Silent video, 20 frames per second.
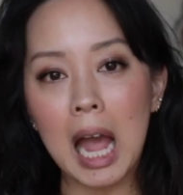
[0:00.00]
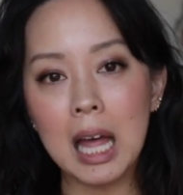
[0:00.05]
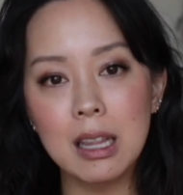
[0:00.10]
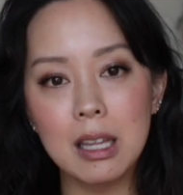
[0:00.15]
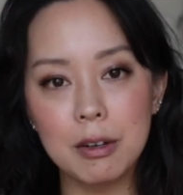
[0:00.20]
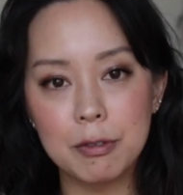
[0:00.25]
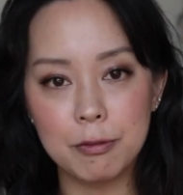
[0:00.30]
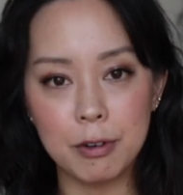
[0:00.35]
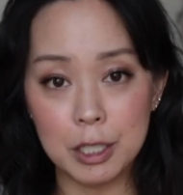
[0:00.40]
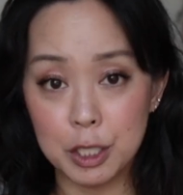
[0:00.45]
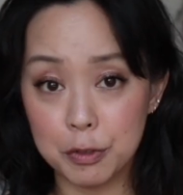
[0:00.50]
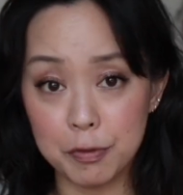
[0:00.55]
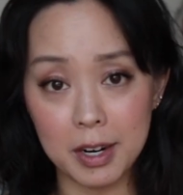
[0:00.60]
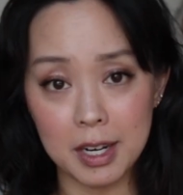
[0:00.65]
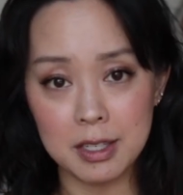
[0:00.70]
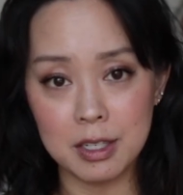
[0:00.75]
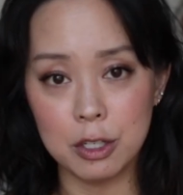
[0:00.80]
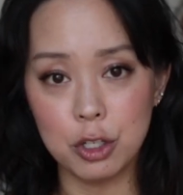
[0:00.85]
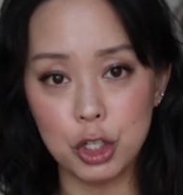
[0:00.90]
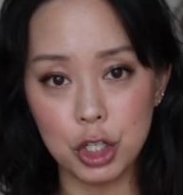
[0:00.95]
I love french
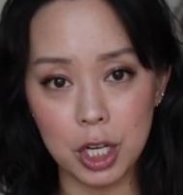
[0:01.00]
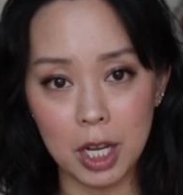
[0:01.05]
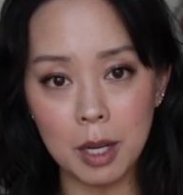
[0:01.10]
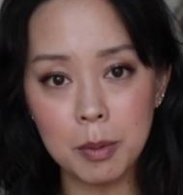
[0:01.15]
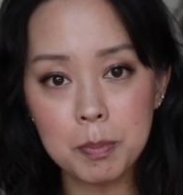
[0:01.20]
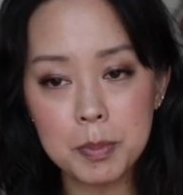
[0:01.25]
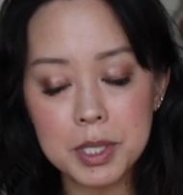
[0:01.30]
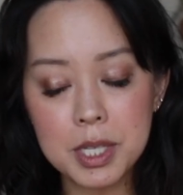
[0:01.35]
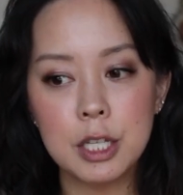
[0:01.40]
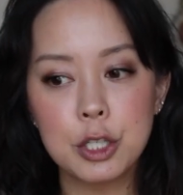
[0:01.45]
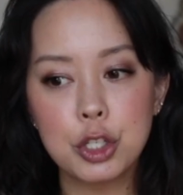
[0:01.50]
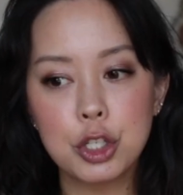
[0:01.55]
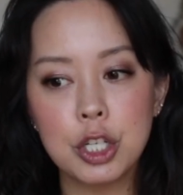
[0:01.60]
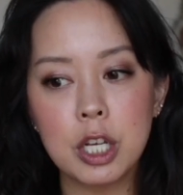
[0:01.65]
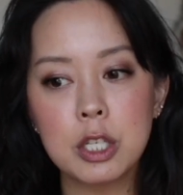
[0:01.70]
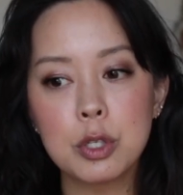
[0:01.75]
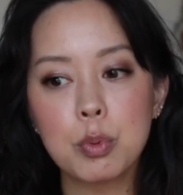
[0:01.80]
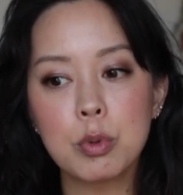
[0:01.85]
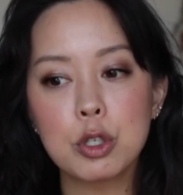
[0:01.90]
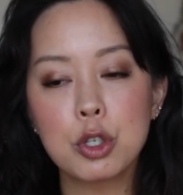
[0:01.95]
fries and chips. It's
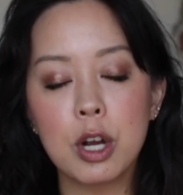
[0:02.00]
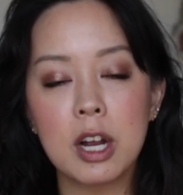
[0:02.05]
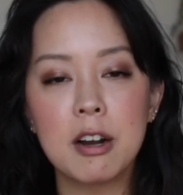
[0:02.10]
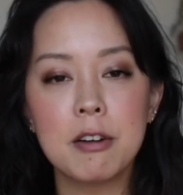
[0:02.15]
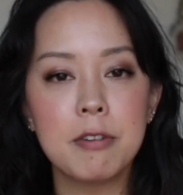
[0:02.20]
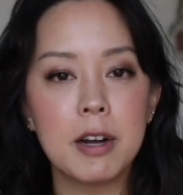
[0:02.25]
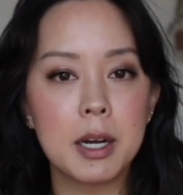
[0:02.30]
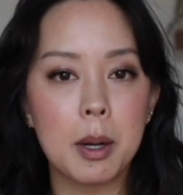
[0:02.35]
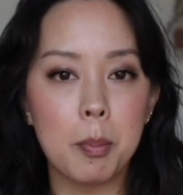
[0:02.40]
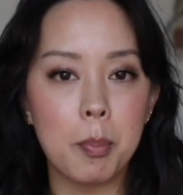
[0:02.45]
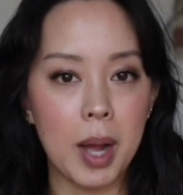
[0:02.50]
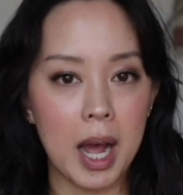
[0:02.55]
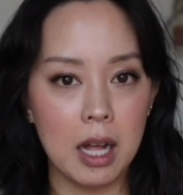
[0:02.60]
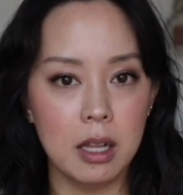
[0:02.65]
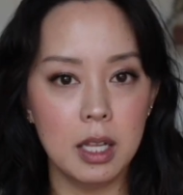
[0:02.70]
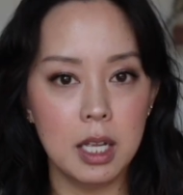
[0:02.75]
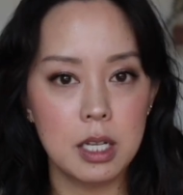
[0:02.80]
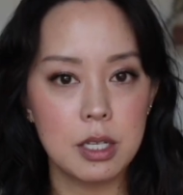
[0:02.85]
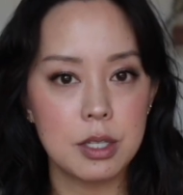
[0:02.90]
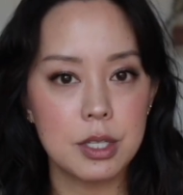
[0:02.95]
just we're trying to find a
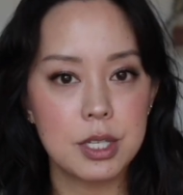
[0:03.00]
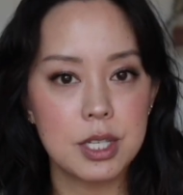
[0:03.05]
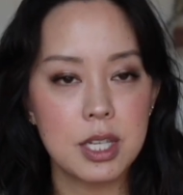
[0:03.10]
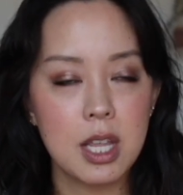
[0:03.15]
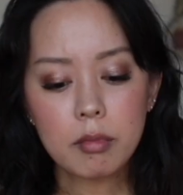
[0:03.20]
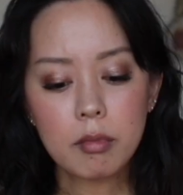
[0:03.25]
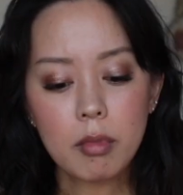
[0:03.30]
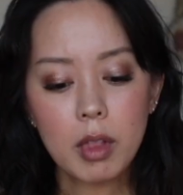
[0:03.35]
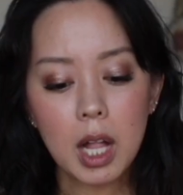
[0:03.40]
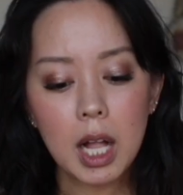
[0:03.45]
balance.